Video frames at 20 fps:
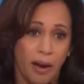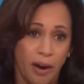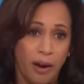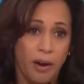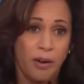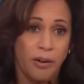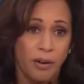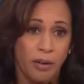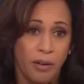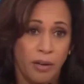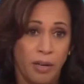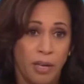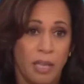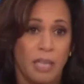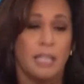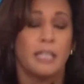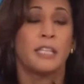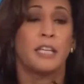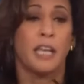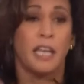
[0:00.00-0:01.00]
I am
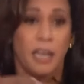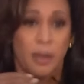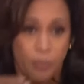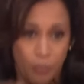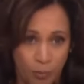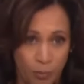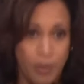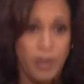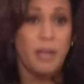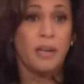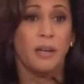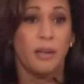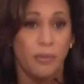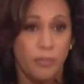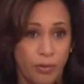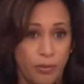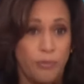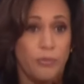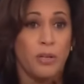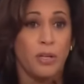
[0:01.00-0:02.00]
prepared
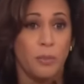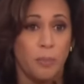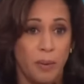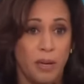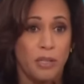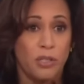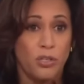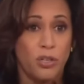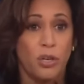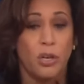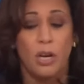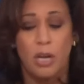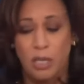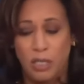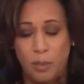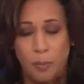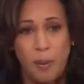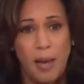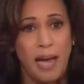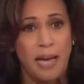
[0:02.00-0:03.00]
to get rid of the
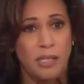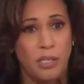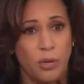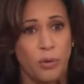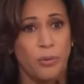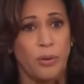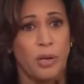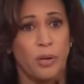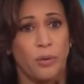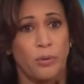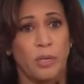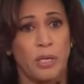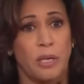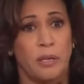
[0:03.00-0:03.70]
filibuster to